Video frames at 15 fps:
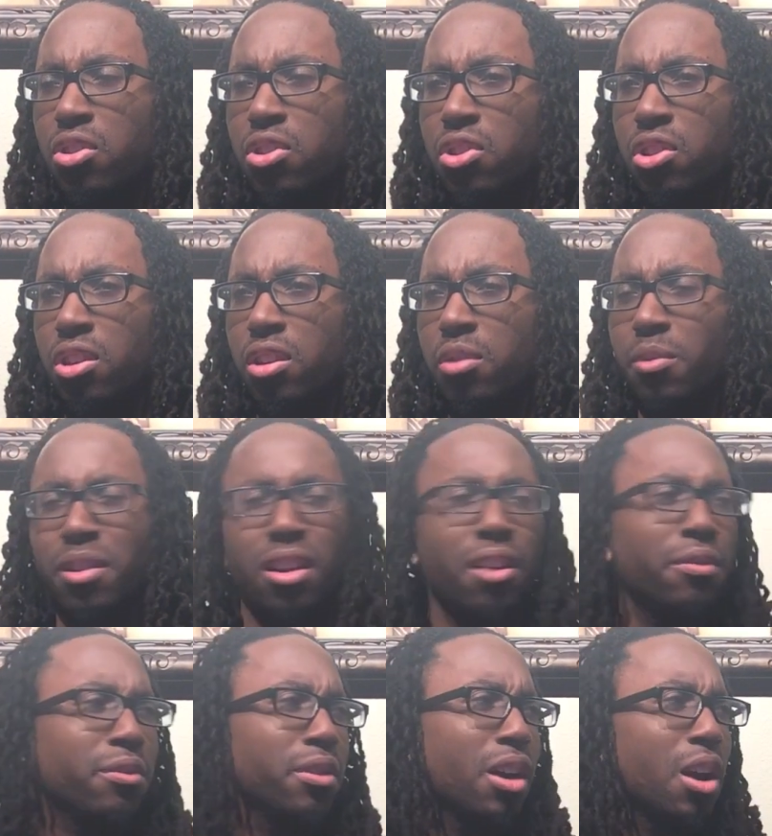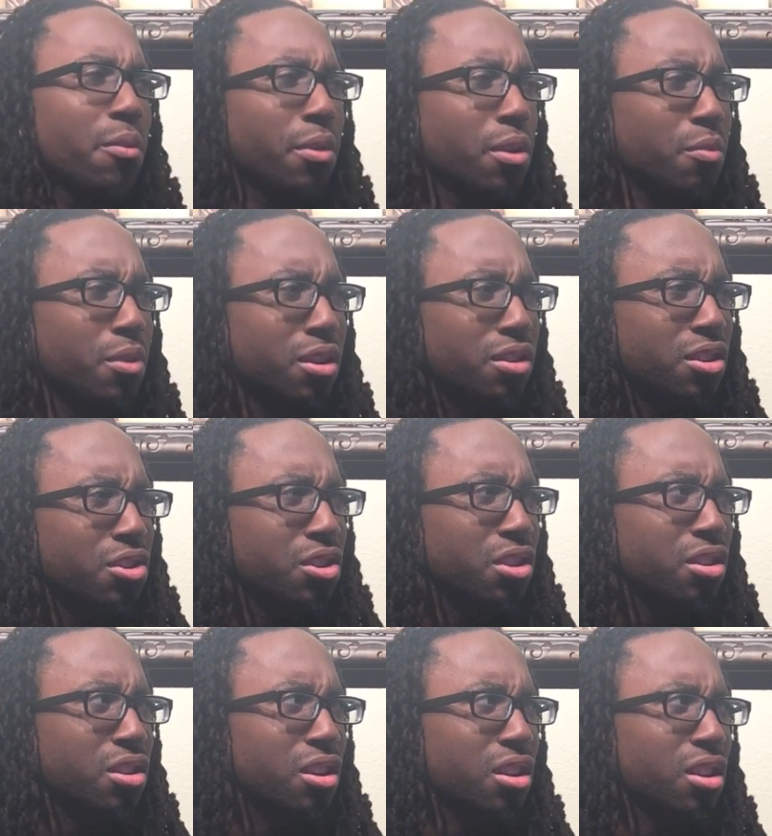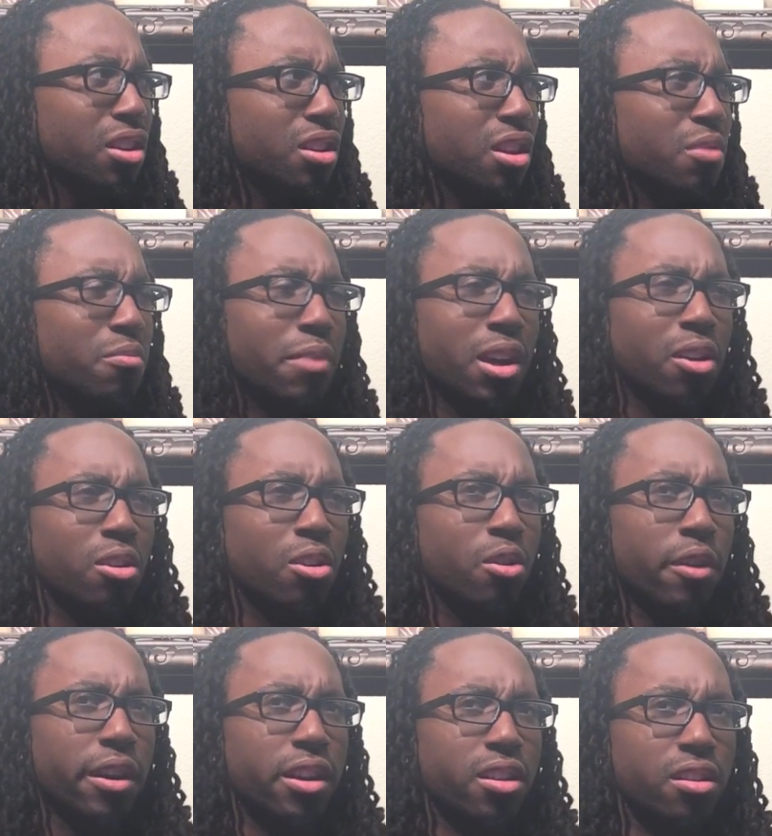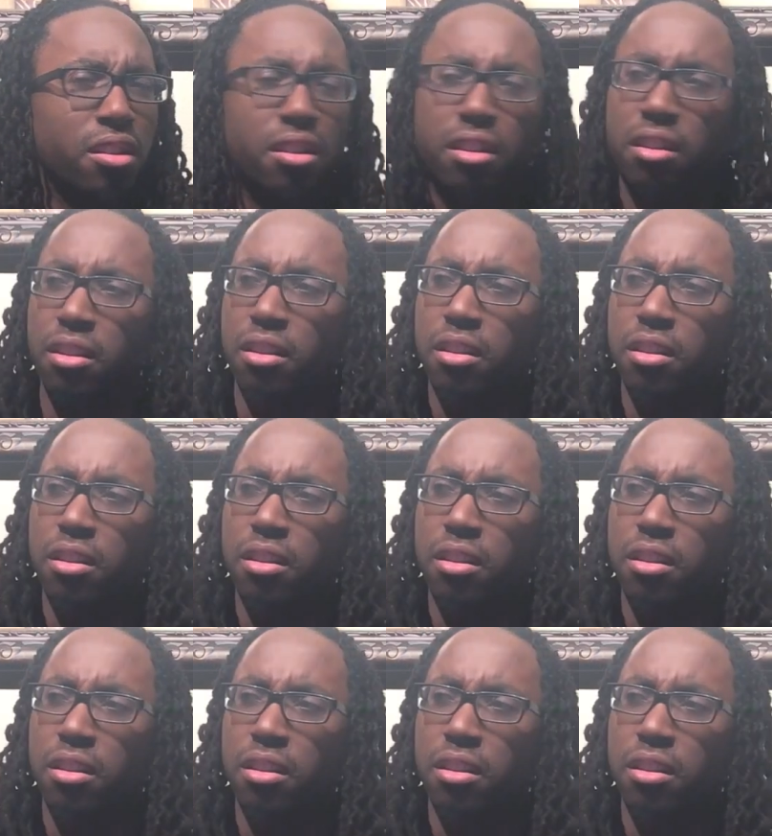I forgot what it was that she did that made her crazy.